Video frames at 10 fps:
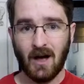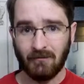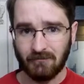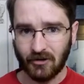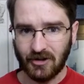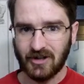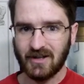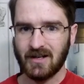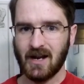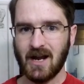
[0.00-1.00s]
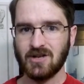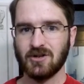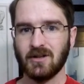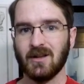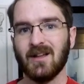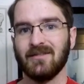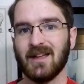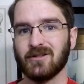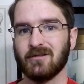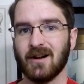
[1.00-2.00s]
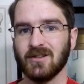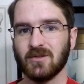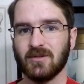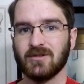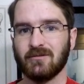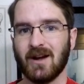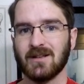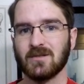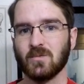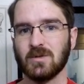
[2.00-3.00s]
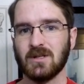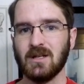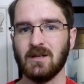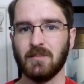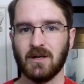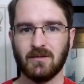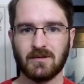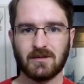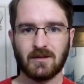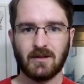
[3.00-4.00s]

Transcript: a really good indication that Tyrannosaurus rex was eating bones.